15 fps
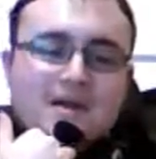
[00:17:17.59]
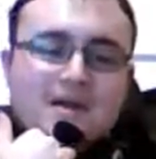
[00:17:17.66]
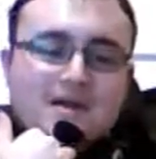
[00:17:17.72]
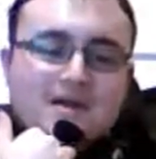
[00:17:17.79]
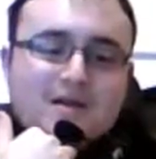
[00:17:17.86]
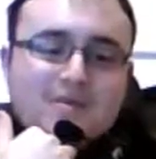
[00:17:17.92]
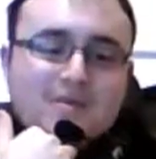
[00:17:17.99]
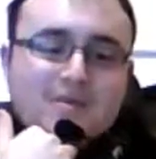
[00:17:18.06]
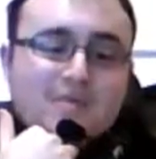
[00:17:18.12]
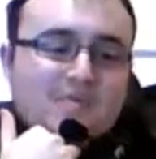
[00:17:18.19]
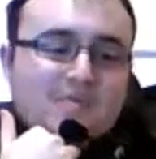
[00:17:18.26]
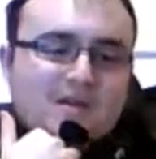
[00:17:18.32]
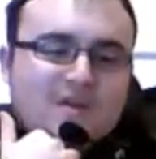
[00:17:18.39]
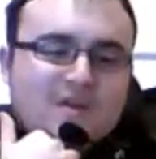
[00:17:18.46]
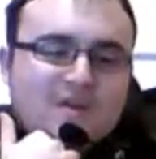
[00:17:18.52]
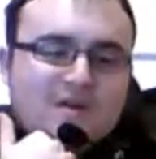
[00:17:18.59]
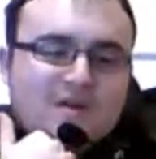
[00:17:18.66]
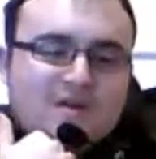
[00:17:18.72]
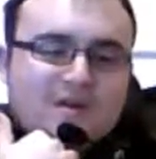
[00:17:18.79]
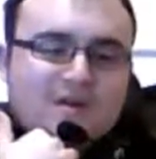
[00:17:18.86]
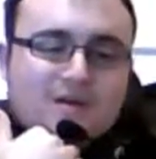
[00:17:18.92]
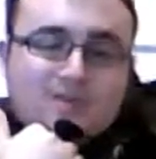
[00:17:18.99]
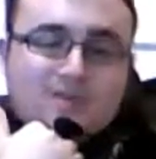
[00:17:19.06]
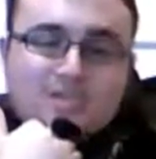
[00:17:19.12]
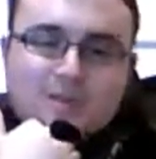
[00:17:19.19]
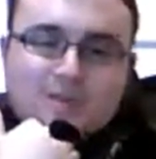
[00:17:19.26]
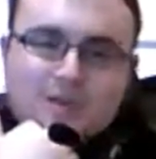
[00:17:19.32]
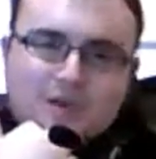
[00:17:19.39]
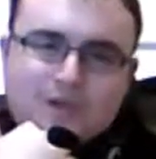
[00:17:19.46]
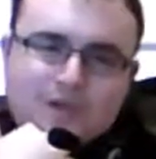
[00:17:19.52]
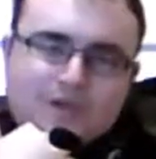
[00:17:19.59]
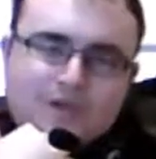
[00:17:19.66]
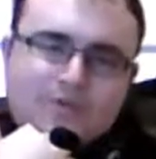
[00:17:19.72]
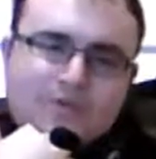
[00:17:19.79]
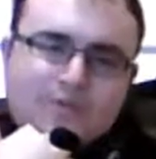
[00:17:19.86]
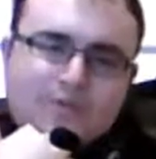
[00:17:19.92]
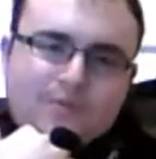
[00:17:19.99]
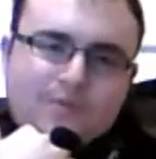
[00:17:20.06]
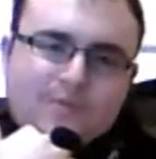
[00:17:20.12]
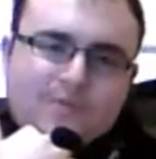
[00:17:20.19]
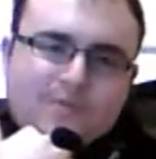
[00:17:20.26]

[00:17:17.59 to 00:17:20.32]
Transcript: I will be bringing and showing you